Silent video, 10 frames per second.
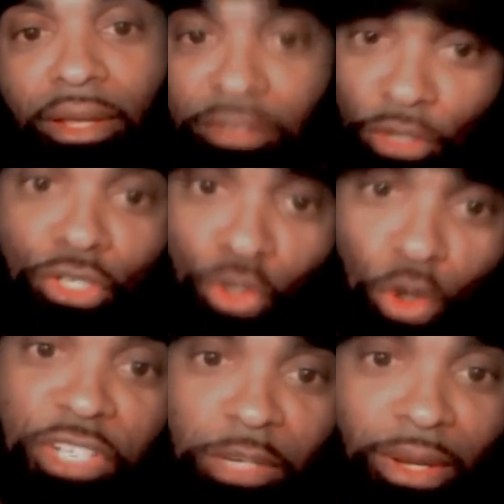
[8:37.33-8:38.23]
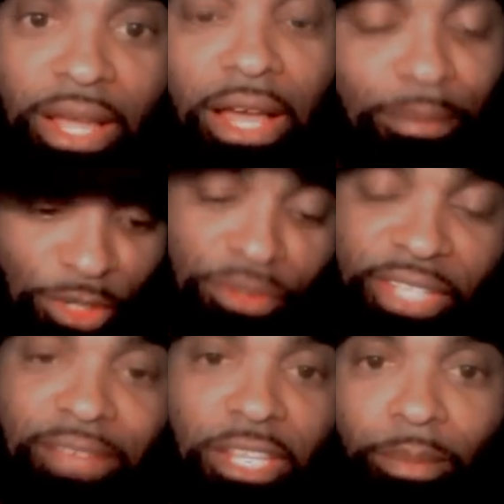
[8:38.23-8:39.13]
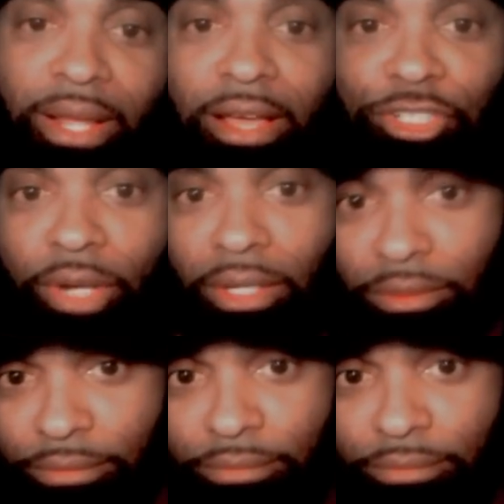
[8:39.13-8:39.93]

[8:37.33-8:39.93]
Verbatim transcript: Until Shakur sent him a con until Dev sent him a contract.